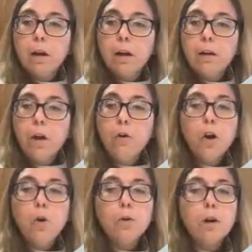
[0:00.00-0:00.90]
Oh,
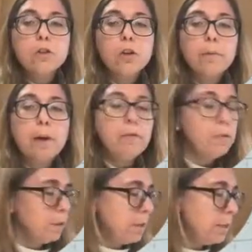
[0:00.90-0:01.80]
no. Sorry, Bev.
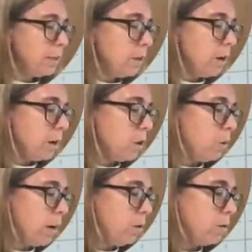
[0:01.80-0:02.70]
These did not
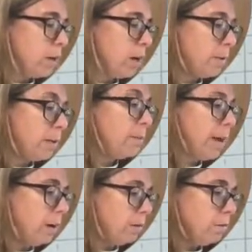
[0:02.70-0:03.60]
go out in the
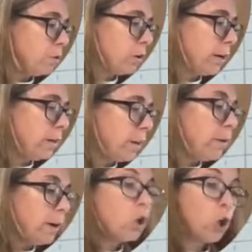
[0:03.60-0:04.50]
mail. Sorry. They
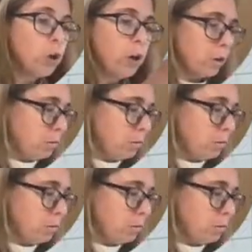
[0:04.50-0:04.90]
went out courier.